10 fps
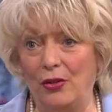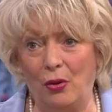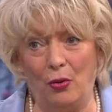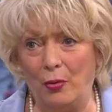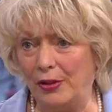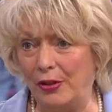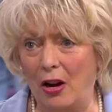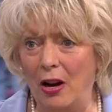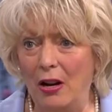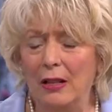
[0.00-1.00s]
Things always
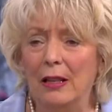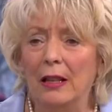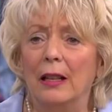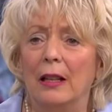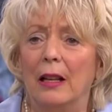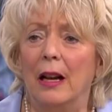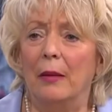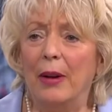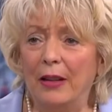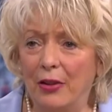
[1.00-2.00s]
are.
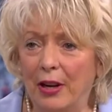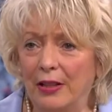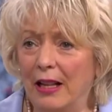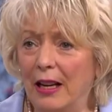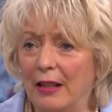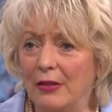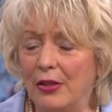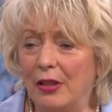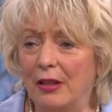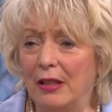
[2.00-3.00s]
Pancreatic
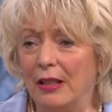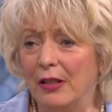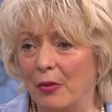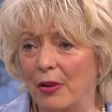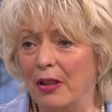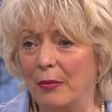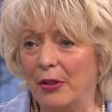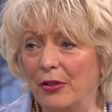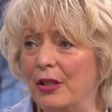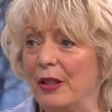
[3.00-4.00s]
cancer is one of
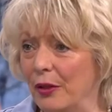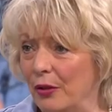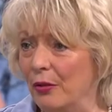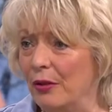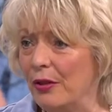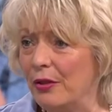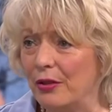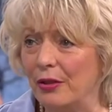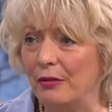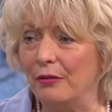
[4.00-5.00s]
the most
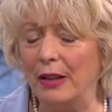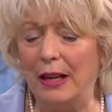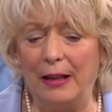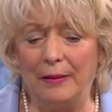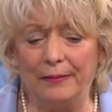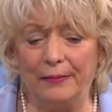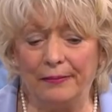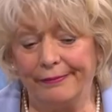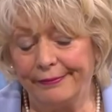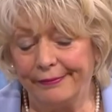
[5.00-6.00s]
difficult to,
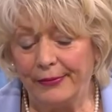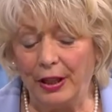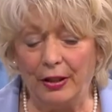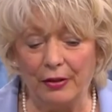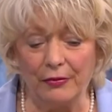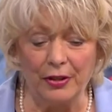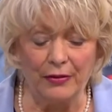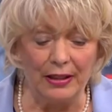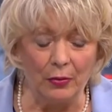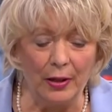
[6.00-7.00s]

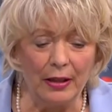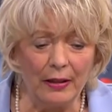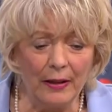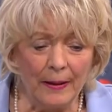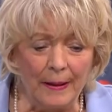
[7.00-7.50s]
to deal with.